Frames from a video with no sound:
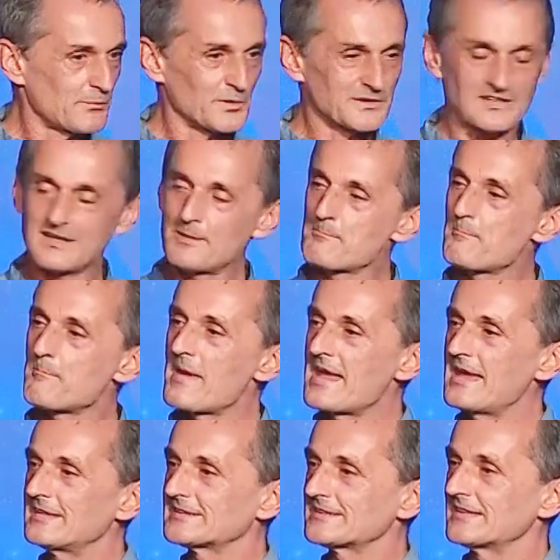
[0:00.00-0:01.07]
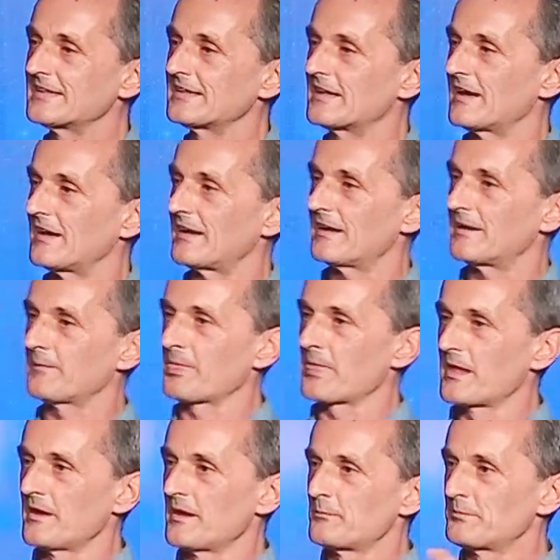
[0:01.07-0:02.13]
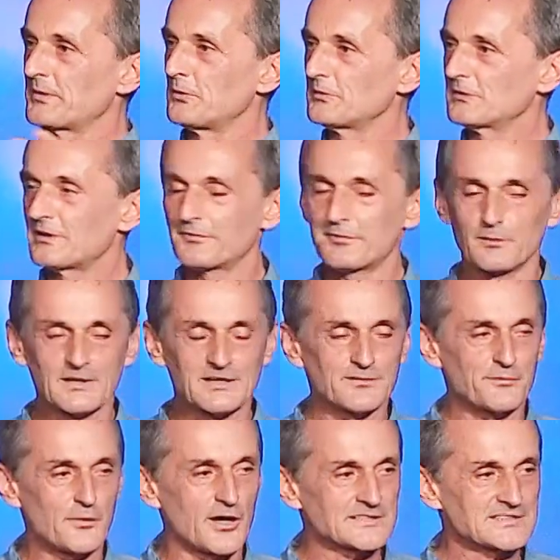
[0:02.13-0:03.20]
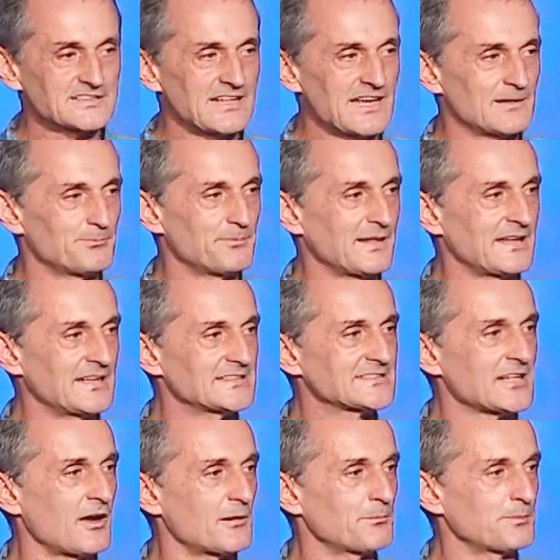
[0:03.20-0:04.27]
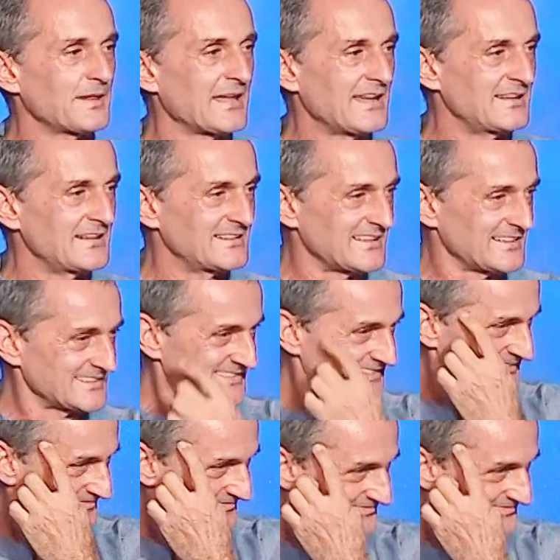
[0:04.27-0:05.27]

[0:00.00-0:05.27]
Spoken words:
what an amazing beautiful and versatile place our planet is.